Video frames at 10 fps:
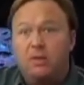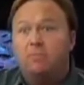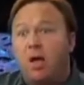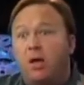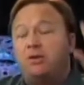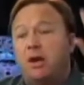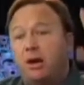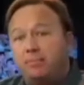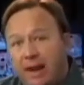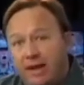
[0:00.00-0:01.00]
The
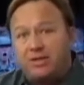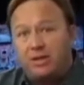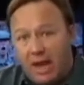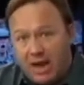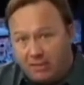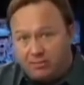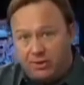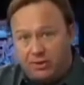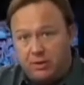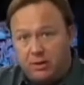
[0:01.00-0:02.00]
military mans the
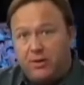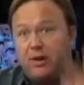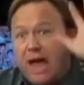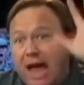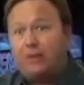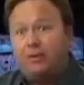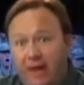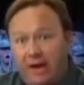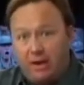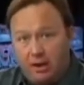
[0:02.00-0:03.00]
camps. They're
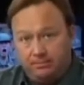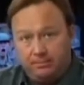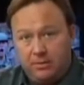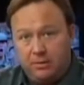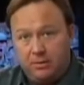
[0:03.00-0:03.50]
activating them.